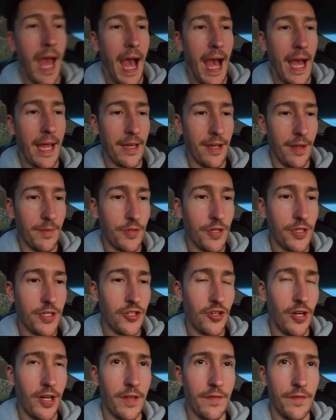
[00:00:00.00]
and I'm just
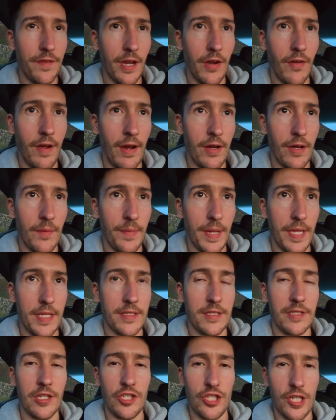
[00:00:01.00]
trying to figure out the
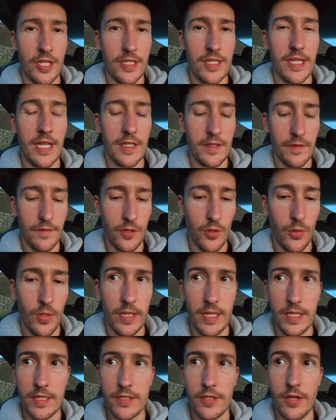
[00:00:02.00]
best logistics of
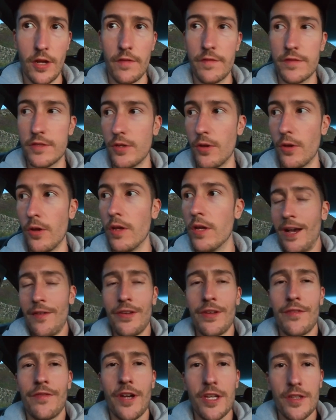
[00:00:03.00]
doing this stuff. So I
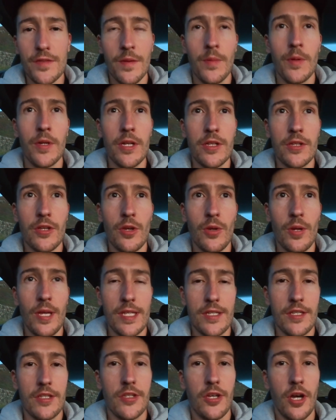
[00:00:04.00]
think first thing I'm gonna do
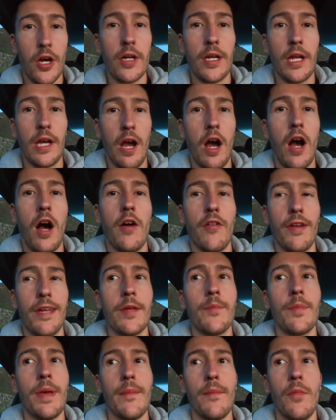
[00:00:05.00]
is tuck the car in
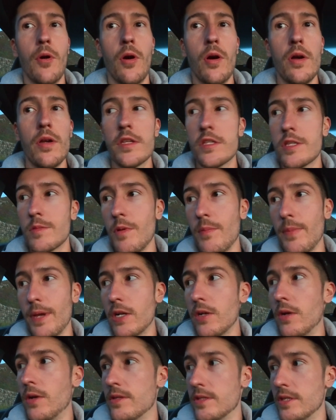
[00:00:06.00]
a bit more, so I'm a bit
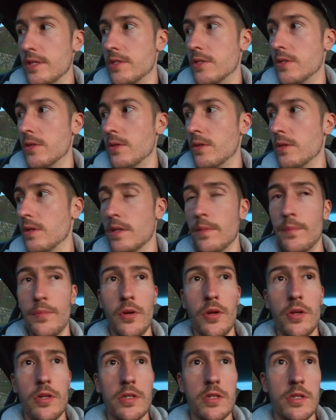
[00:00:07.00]
closer to the
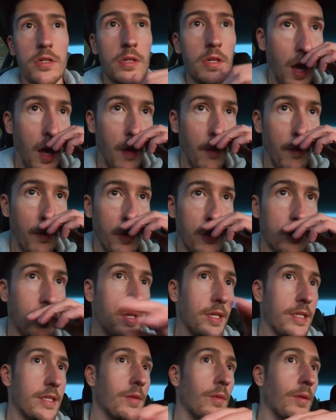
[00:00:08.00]
bush, but so I
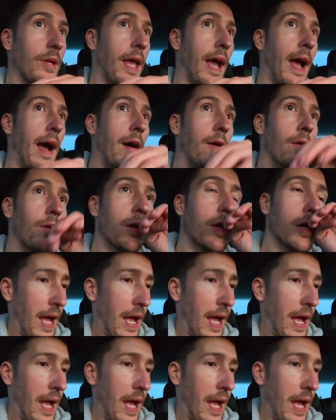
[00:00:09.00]
can still get out.